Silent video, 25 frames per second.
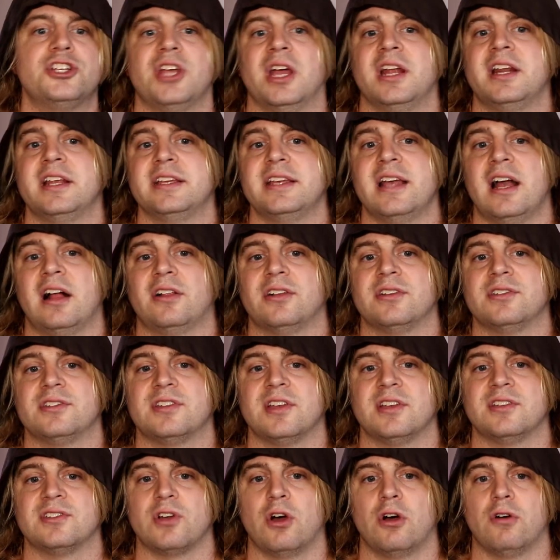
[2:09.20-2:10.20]
Janet Yellen
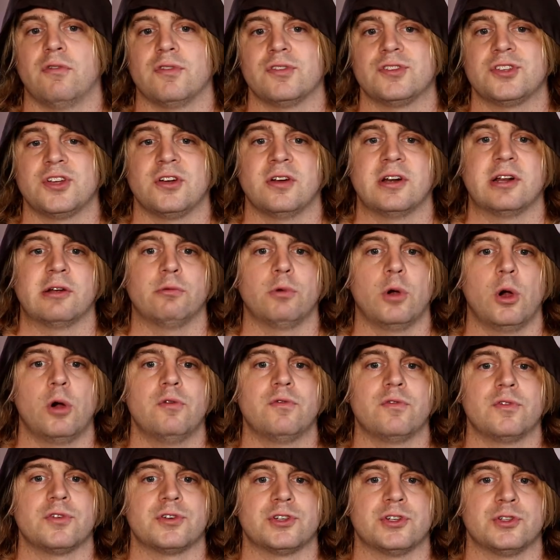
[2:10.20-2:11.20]
says overturning Roe
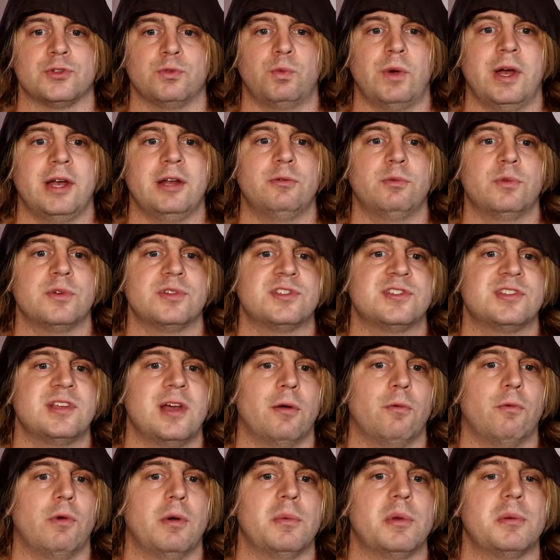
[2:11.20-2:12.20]
versus Wade would
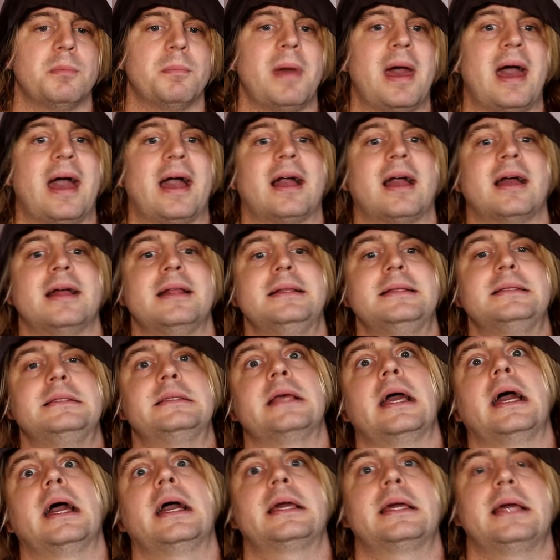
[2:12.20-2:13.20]
set women back
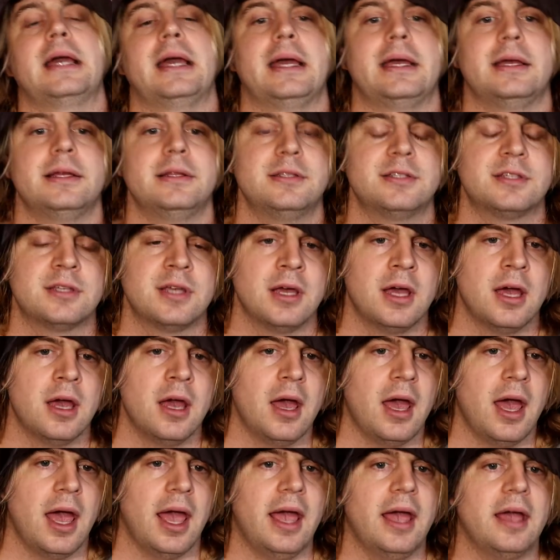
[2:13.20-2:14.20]
decades.
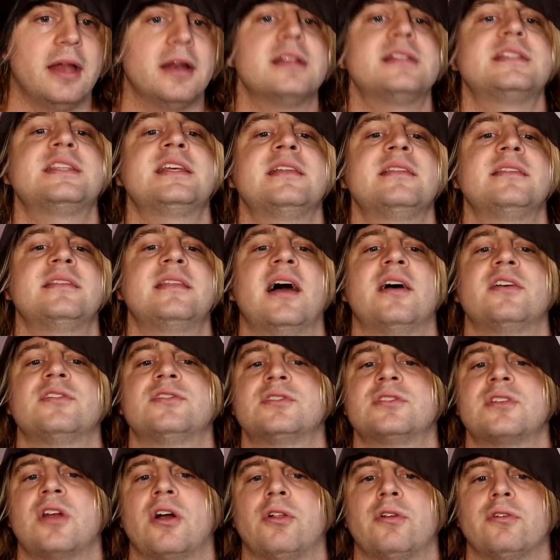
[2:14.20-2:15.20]
And a
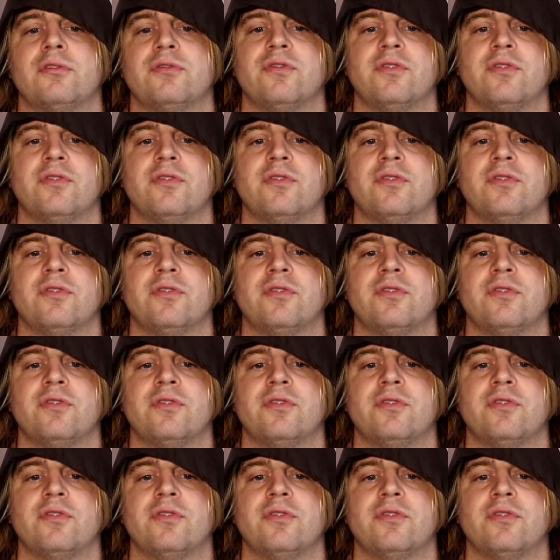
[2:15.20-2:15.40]
$10,000